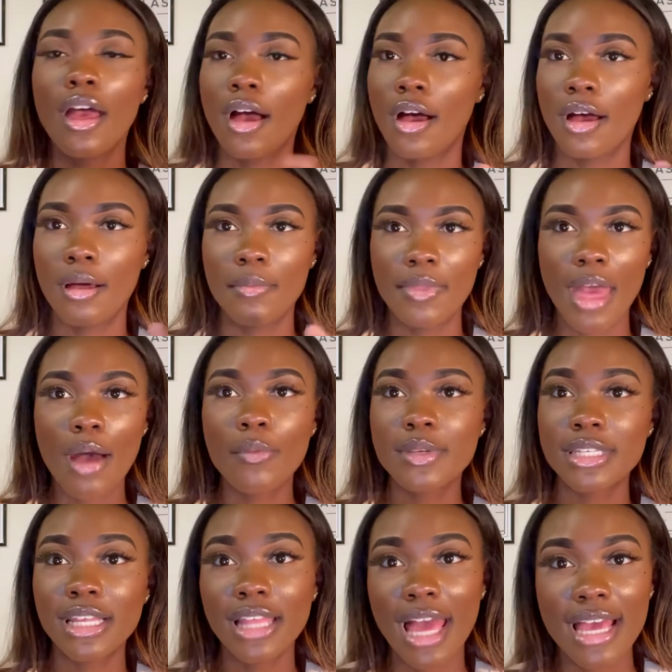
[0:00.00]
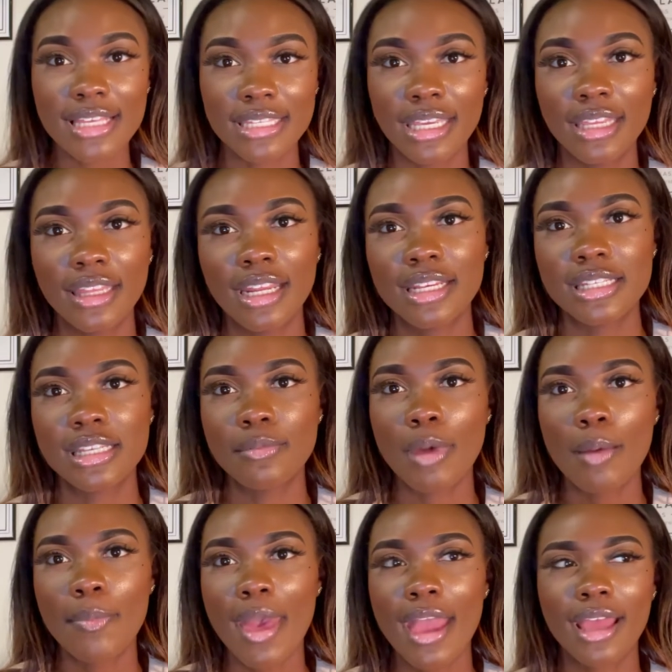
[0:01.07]
That was the last thing that's in my
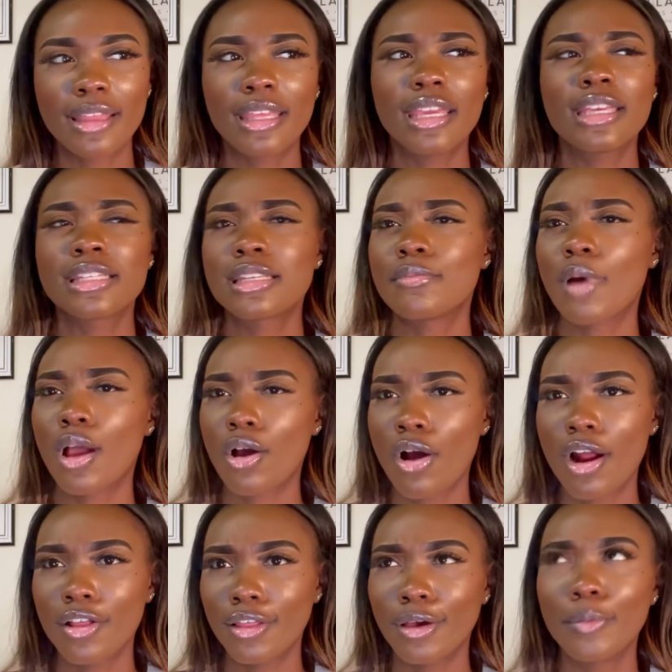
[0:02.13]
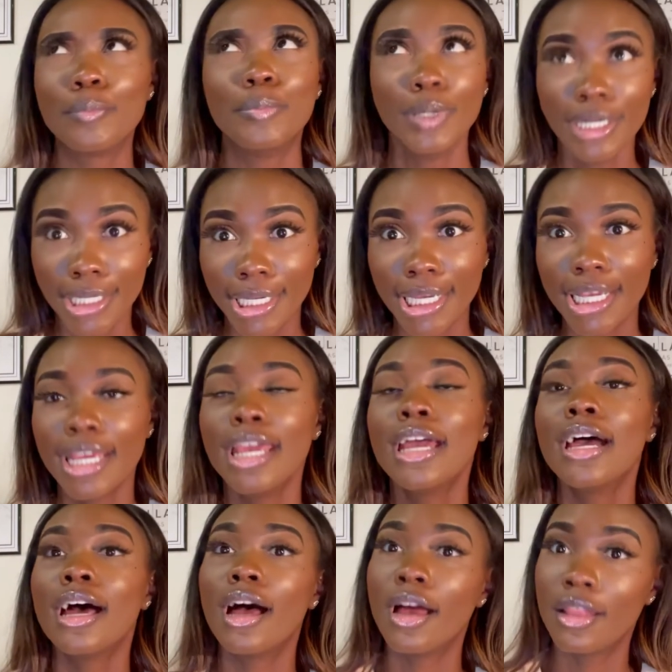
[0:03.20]
bag. I think it's in my car though, but
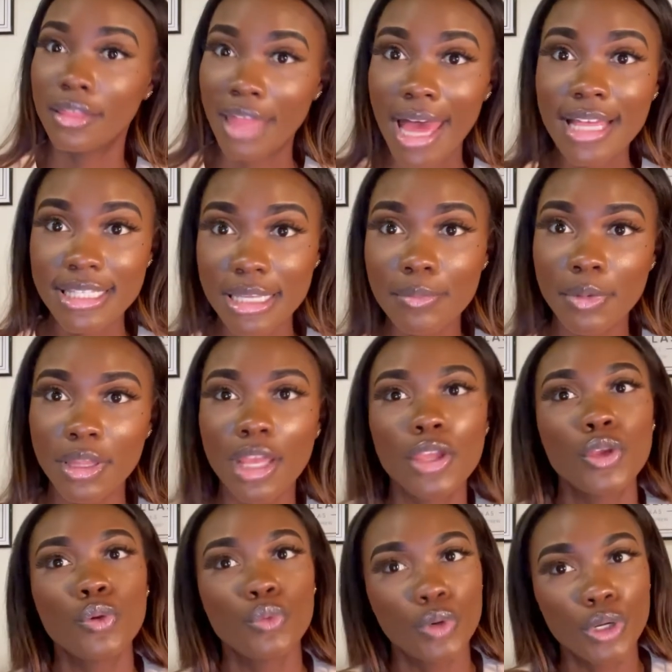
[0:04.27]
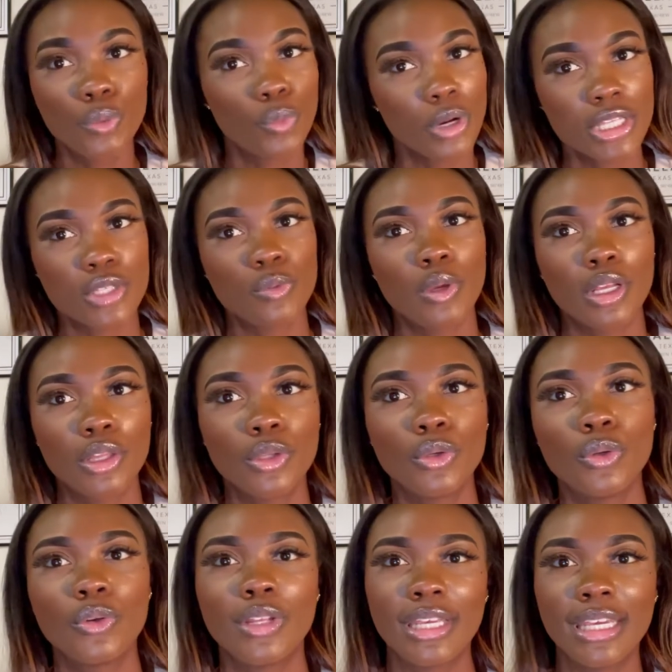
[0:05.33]
that's something that you would want to
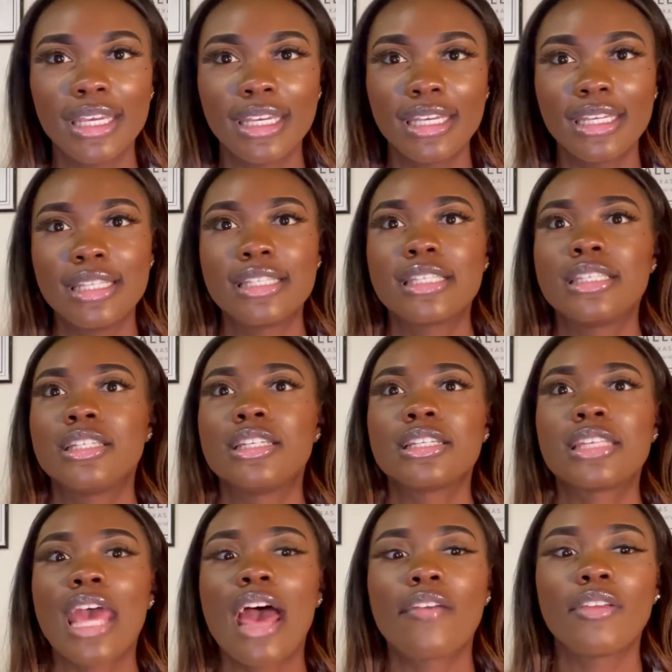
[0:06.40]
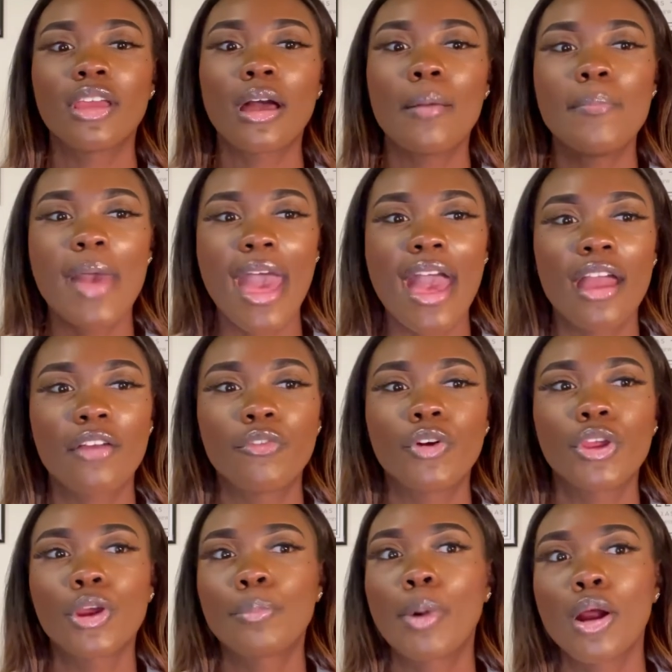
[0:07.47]
include, is just having a bag for
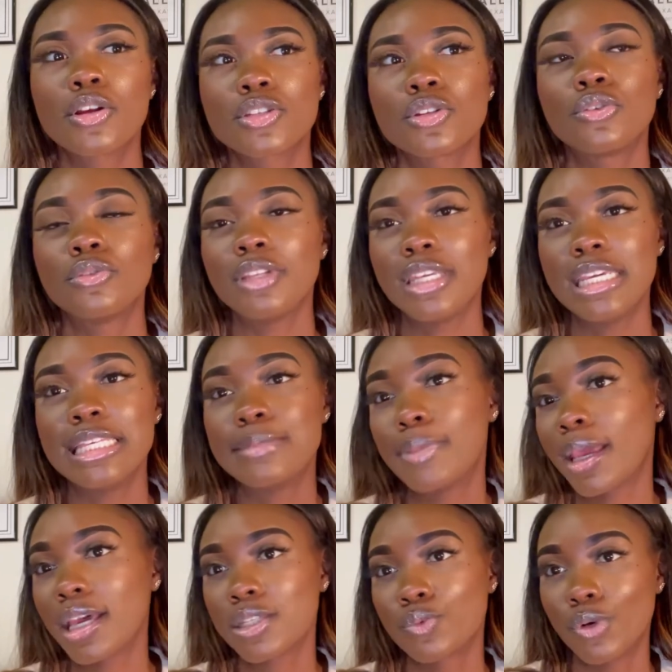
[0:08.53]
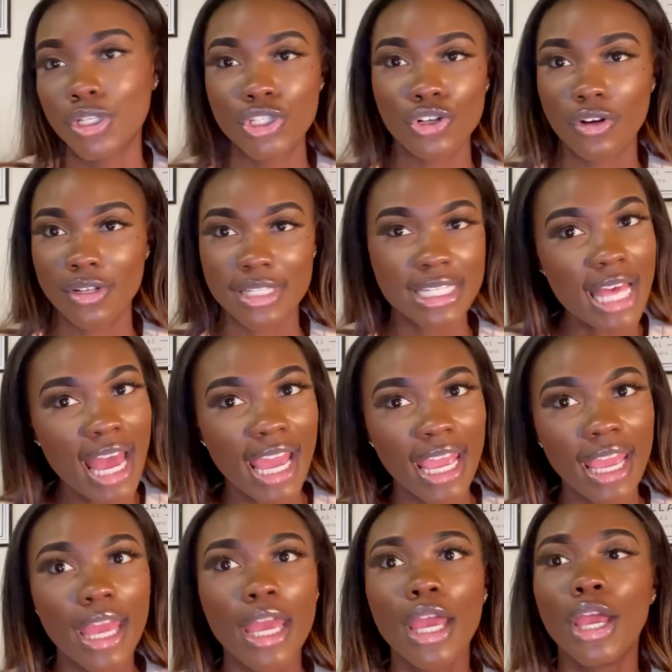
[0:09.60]
your personal needs, because once you're on site,
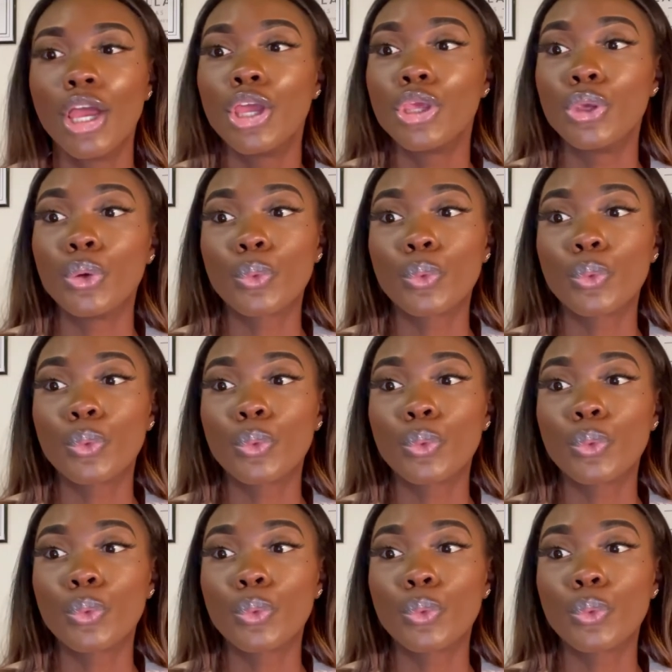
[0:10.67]
you